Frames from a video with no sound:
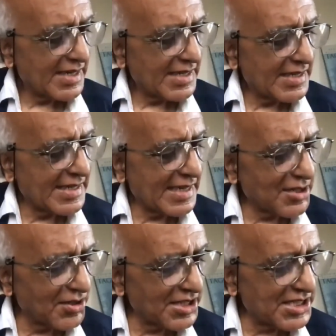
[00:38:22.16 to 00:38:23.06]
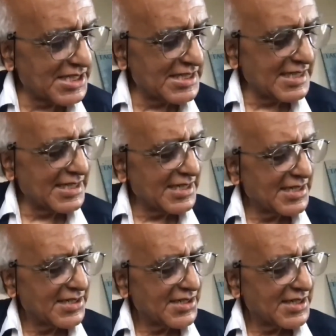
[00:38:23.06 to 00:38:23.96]
canonicity,
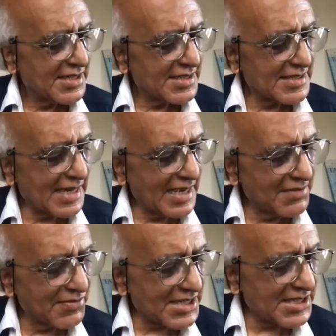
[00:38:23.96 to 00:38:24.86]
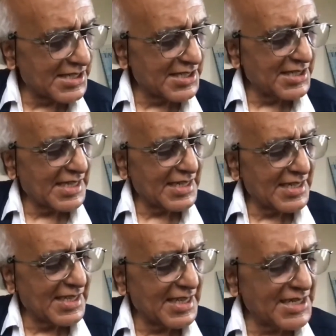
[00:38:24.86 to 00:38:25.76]
diversity, and
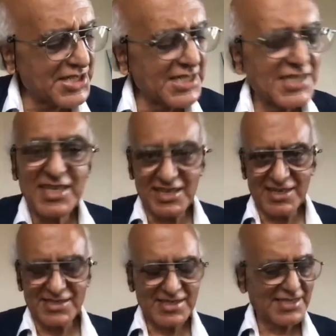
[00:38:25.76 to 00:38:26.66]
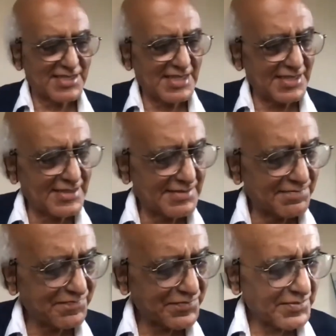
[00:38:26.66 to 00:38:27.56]
Asian English, as he says.
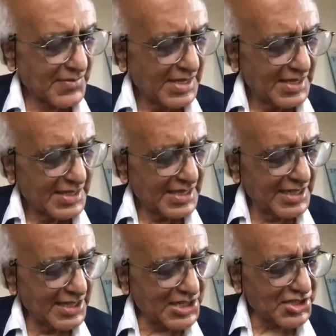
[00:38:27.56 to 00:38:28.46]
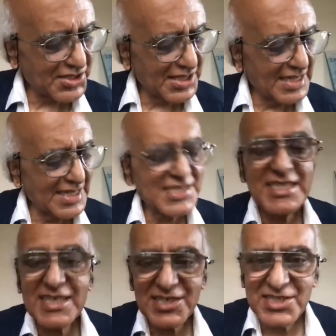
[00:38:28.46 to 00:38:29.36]
English on the
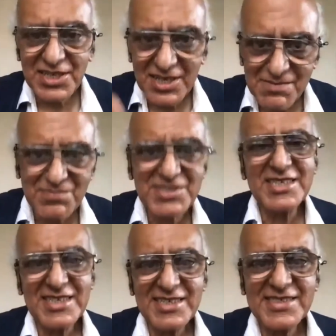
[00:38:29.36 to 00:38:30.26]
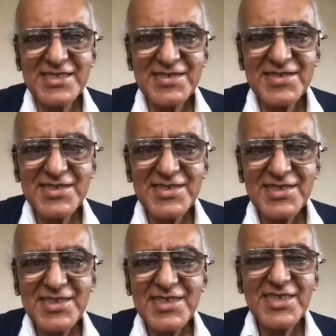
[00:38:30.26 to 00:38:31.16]
Asian terms, he says.
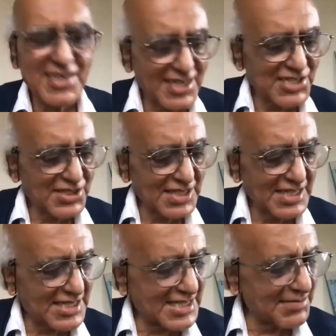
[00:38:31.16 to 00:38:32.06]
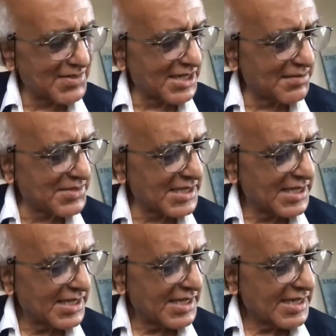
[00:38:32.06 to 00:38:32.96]
English on the Asian terms
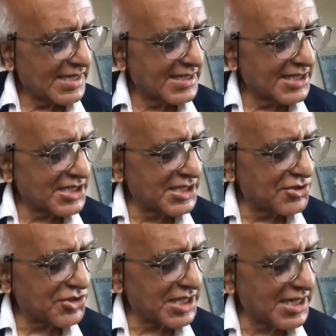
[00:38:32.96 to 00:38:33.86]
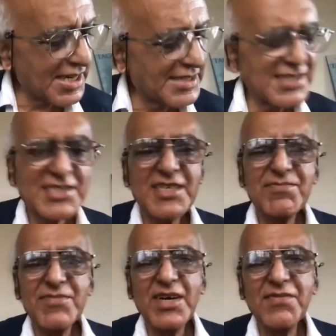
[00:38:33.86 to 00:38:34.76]
and institutionalization
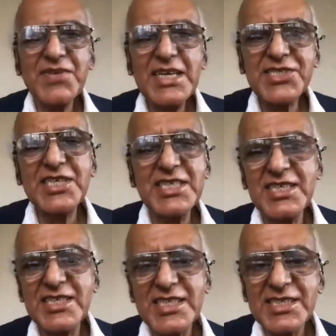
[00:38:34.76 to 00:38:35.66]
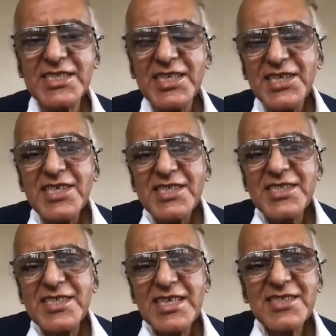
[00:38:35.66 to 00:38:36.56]
of Asian Englishes.
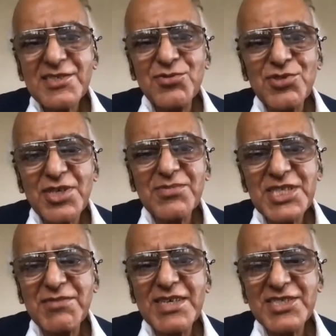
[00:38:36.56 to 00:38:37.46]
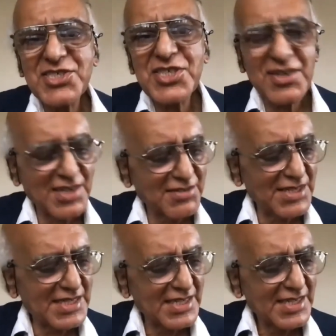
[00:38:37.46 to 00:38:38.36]
These are the two terms he was struggling
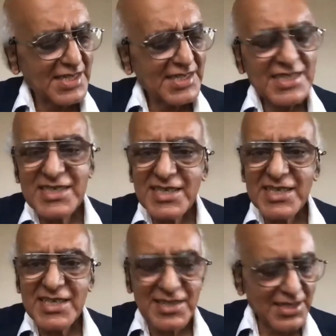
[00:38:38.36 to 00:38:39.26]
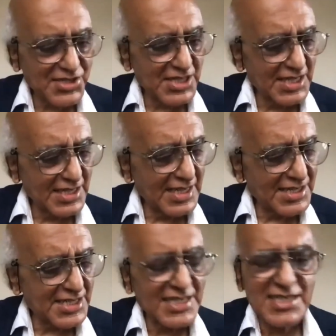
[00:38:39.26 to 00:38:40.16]
with. In English in
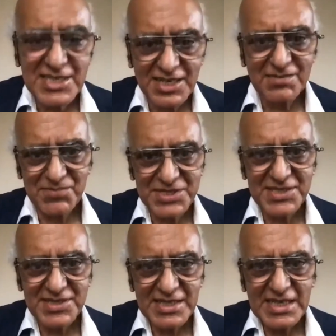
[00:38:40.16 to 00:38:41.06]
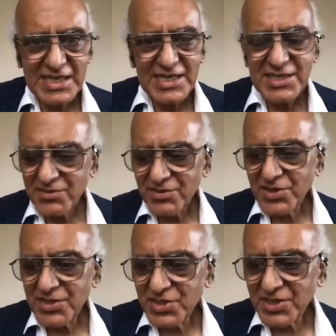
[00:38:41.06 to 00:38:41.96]
Asian terms,
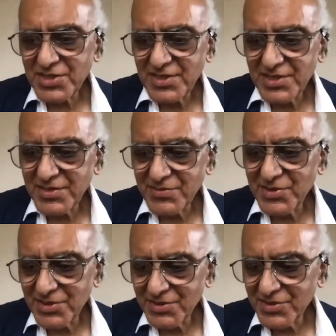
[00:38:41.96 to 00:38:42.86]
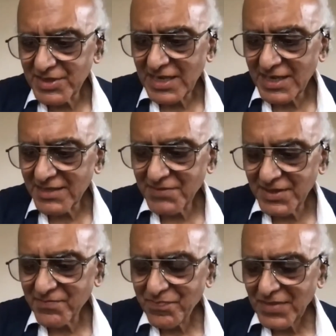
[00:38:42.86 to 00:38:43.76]
which is a kind of
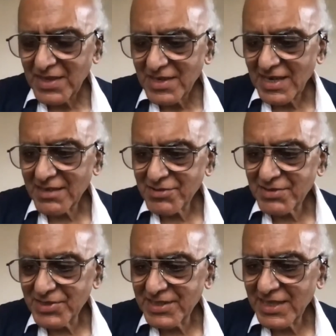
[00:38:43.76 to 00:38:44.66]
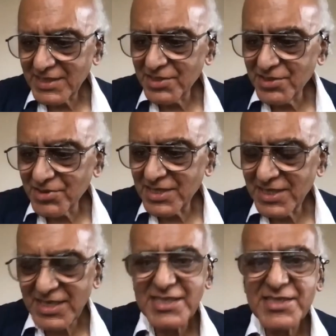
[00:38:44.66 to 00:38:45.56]
a language which he has used
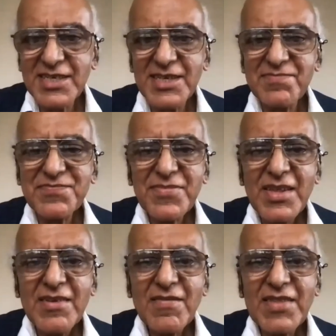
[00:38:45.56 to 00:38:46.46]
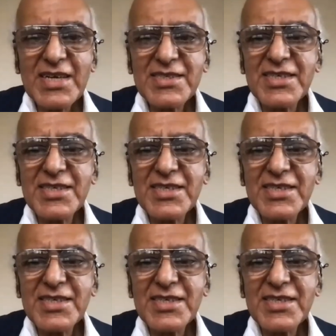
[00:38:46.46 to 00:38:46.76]
here, is that